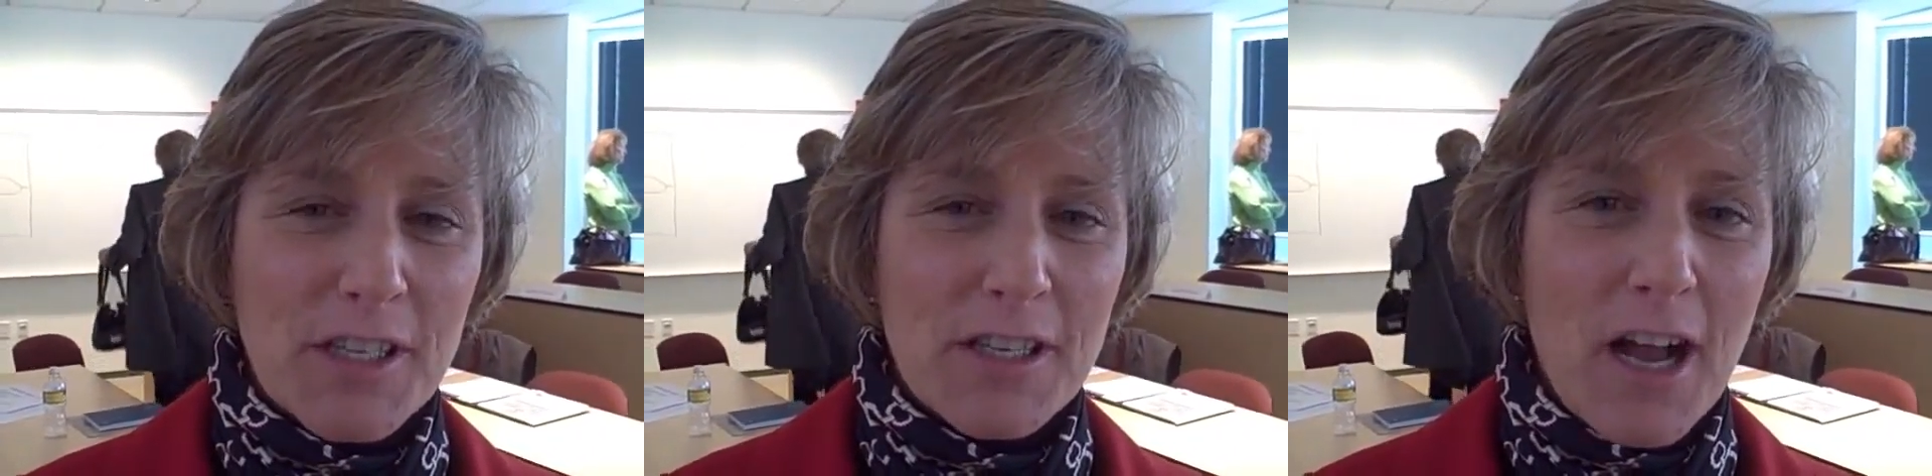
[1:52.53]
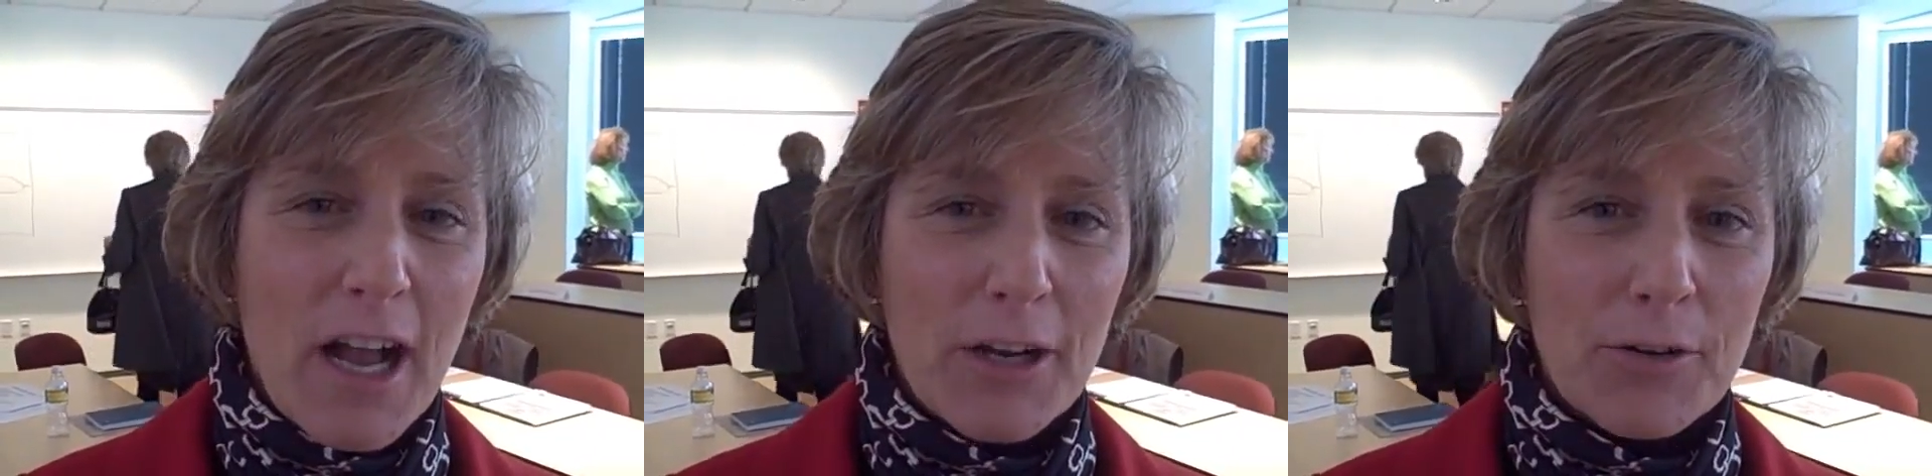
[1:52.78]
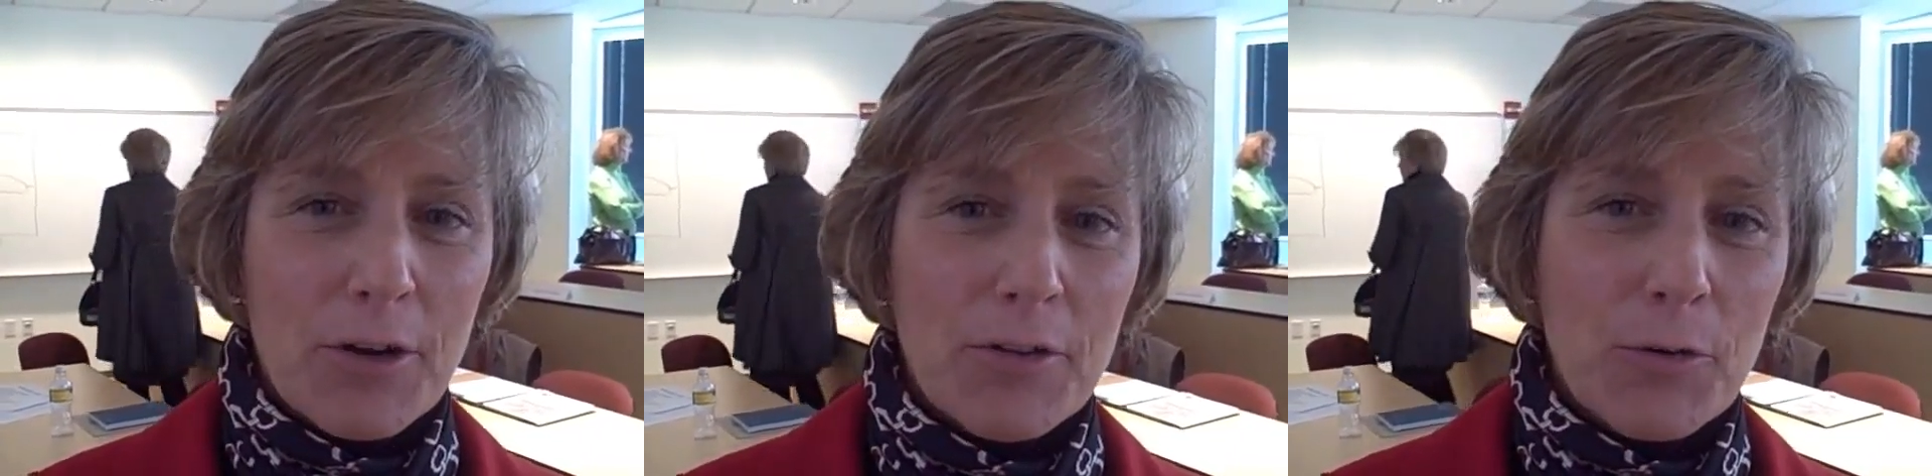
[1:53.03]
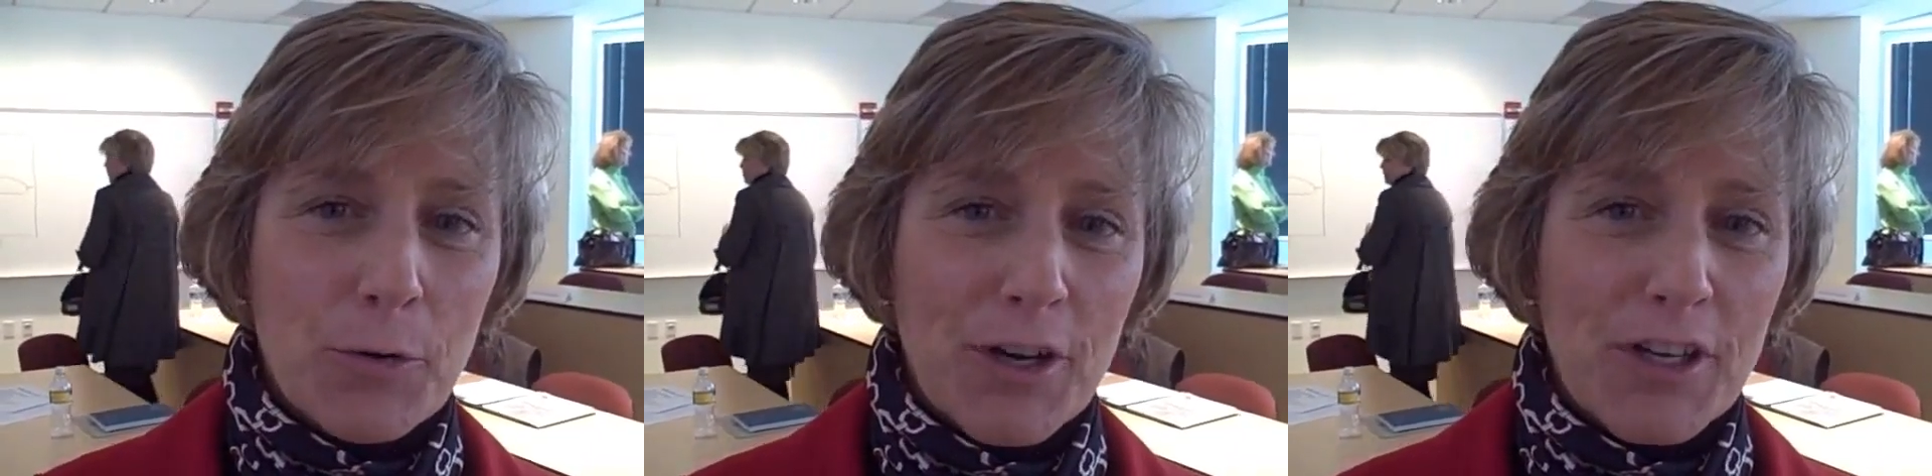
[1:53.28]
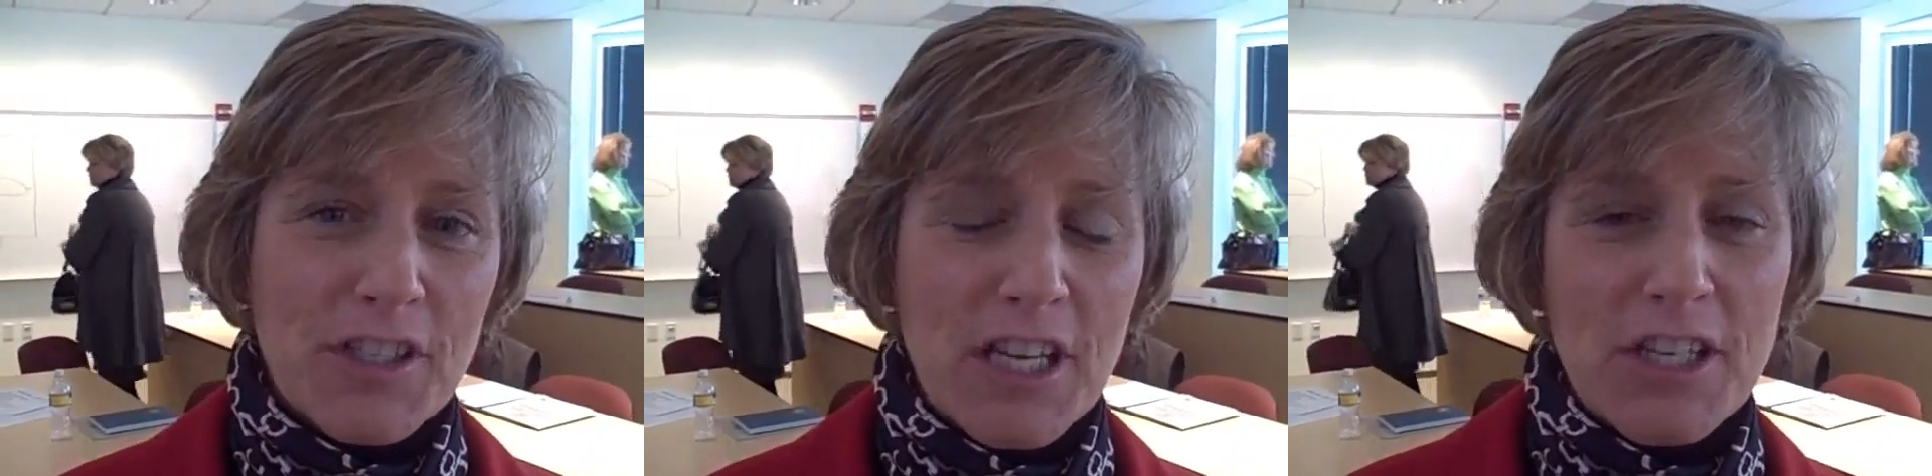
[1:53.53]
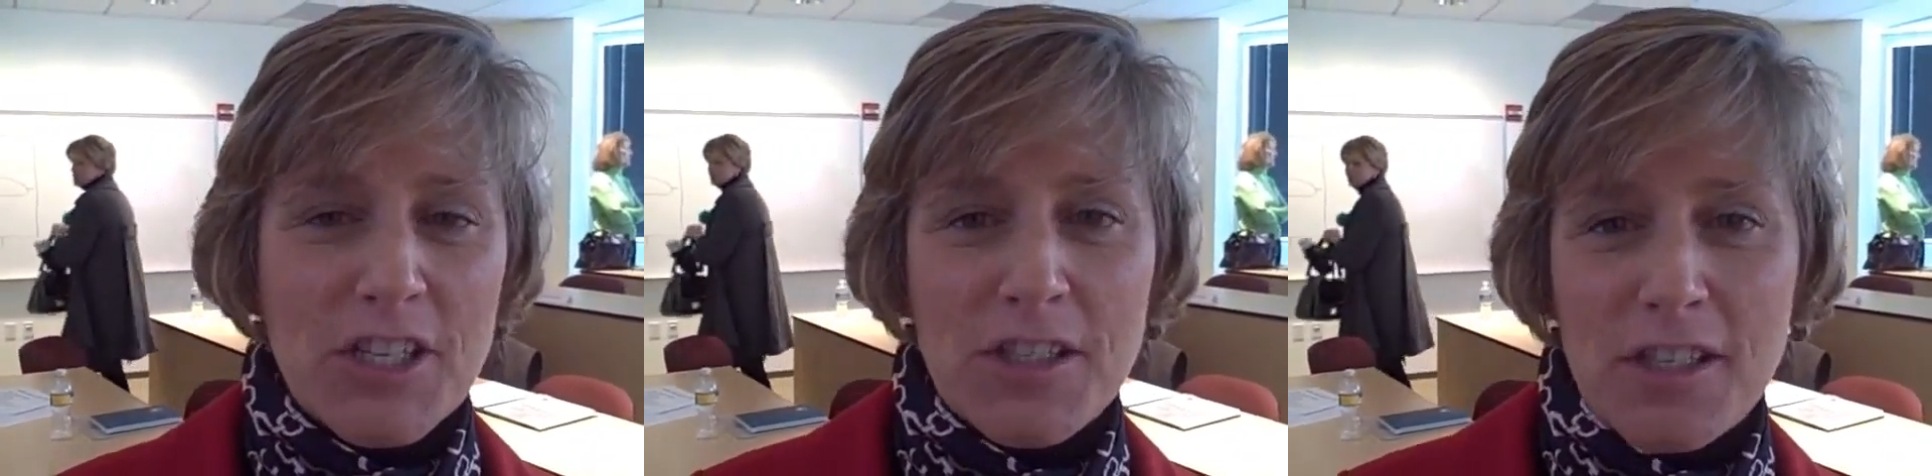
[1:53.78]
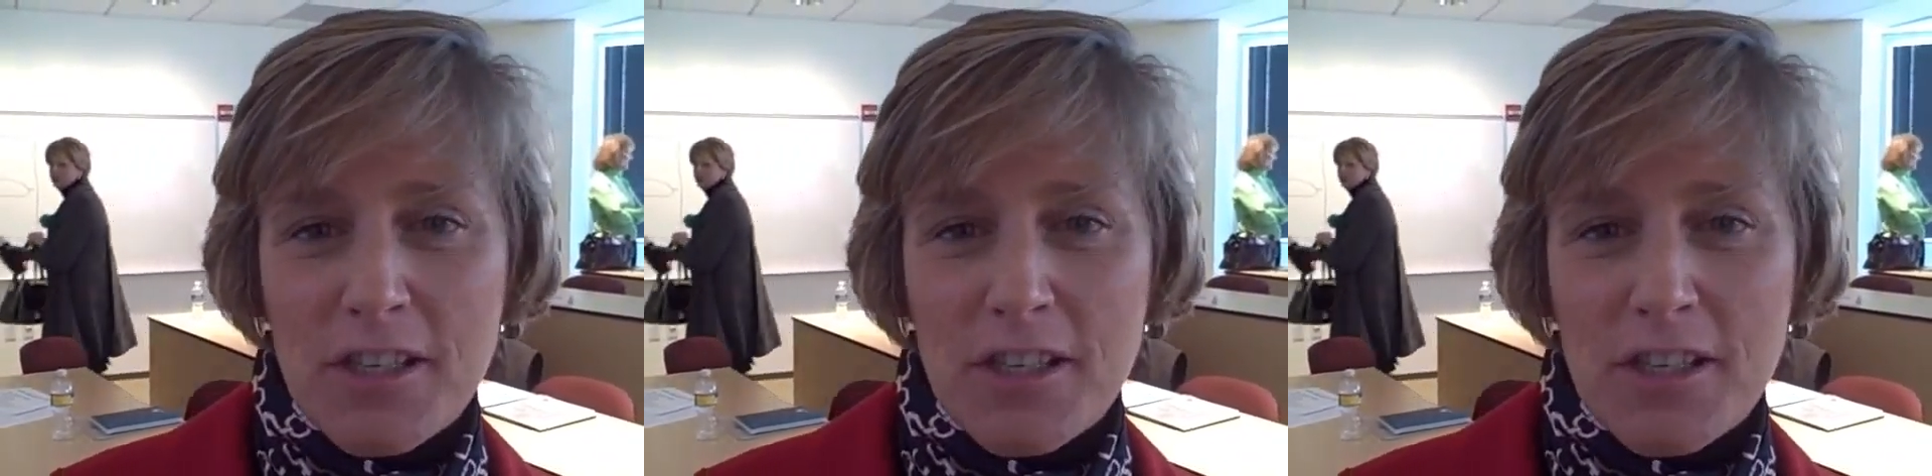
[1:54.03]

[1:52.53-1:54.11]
in high growth organizations